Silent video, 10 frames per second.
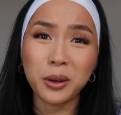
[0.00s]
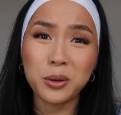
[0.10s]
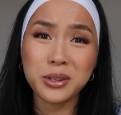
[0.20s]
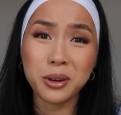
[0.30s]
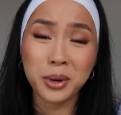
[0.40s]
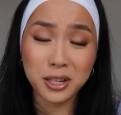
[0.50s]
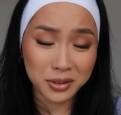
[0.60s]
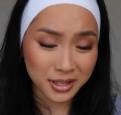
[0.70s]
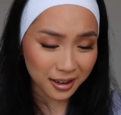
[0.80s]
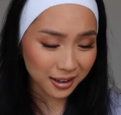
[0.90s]
Thank you so much
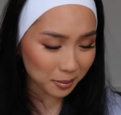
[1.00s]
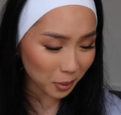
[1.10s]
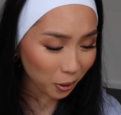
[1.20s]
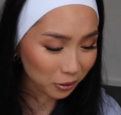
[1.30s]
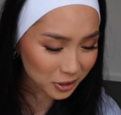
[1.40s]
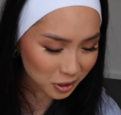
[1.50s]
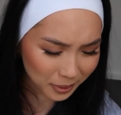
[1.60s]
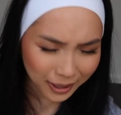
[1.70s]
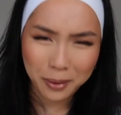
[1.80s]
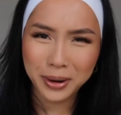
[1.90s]
for sending them over to
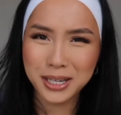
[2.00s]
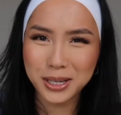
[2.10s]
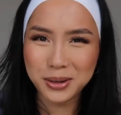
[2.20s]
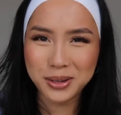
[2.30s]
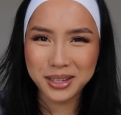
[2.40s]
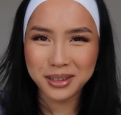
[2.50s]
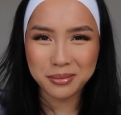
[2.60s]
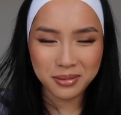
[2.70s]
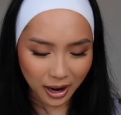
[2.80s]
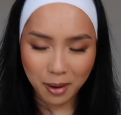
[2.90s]
me. I can't wait to use
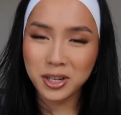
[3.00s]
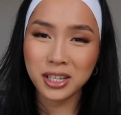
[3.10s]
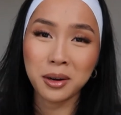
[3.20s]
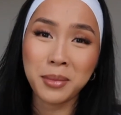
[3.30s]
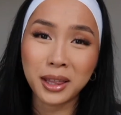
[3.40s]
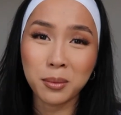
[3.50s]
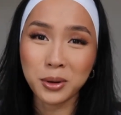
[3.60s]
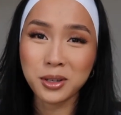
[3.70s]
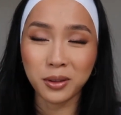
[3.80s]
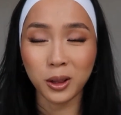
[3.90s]
them. Yeah, I'm just going to make the
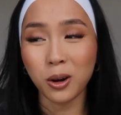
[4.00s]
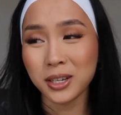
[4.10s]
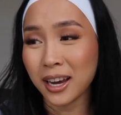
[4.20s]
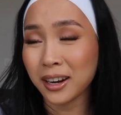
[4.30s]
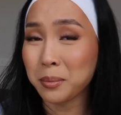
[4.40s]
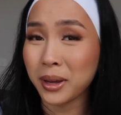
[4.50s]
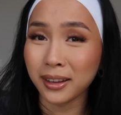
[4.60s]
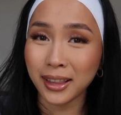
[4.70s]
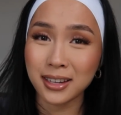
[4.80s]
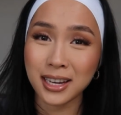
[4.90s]
most of the lockdown and
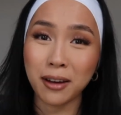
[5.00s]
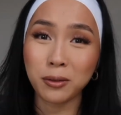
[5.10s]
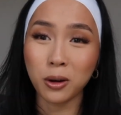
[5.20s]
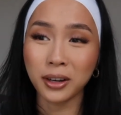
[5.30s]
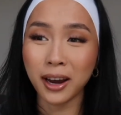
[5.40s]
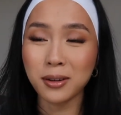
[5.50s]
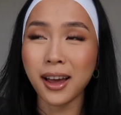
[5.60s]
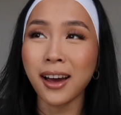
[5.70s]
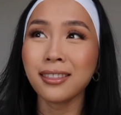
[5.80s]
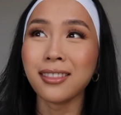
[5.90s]
being allowed to have long nails.
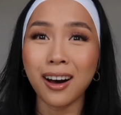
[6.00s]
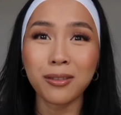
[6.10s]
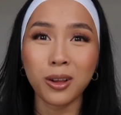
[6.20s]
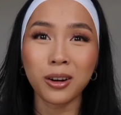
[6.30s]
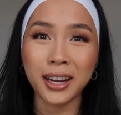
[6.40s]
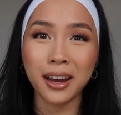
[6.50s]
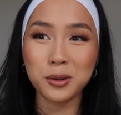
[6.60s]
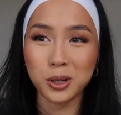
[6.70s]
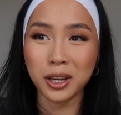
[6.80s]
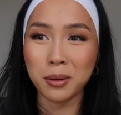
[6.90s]
I love long
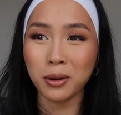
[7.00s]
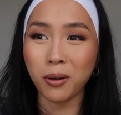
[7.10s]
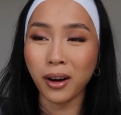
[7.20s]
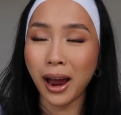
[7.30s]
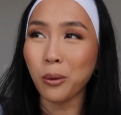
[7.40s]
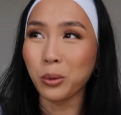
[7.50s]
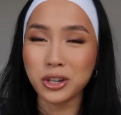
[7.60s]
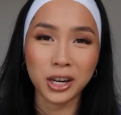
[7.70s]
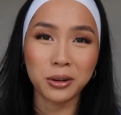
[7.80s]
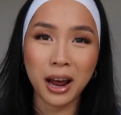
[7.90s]
nails. Don't get me wrong. I
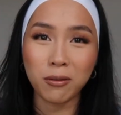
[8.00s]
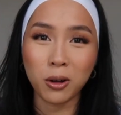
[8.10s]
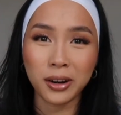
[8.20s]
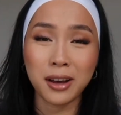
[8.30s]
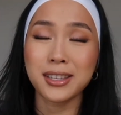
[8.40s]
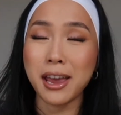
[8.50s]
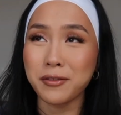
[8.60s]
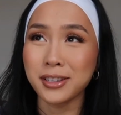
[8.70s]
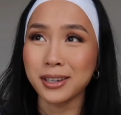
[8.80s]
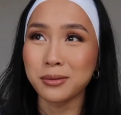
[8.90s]
wish I could have long nails
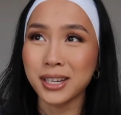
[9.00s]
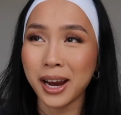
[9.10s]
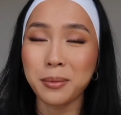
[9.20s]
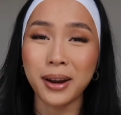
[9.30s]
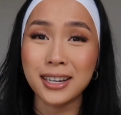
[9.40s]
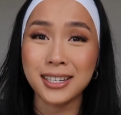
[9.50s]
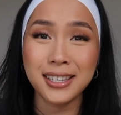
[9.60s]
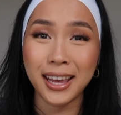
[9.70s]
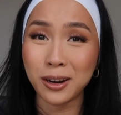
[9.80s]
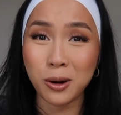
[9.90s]
every single day, but I
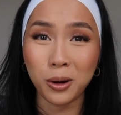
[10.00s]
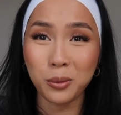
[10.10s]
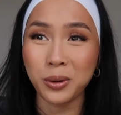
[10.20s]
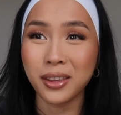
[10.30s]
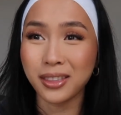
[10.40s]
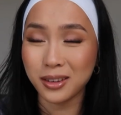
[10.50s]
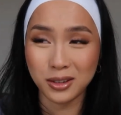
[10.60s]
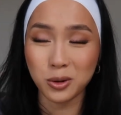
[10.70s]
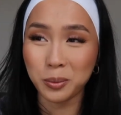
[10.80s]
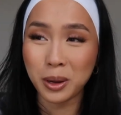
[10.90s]
just cannot with
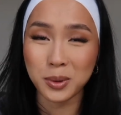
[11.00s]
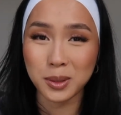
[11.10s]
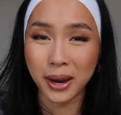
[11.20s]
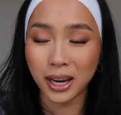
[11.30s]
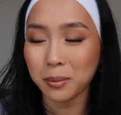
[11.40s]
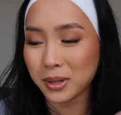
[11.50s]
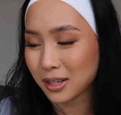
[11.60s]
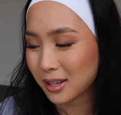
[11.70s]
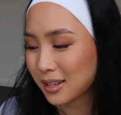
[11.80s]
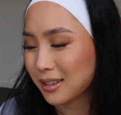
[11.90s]
doing people's makeup. It's
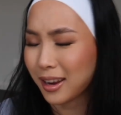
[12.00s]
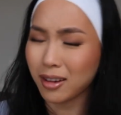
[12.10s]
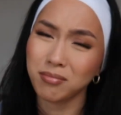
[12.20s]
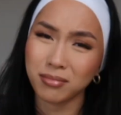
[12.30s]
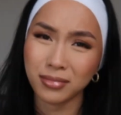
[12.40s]
just, yeah,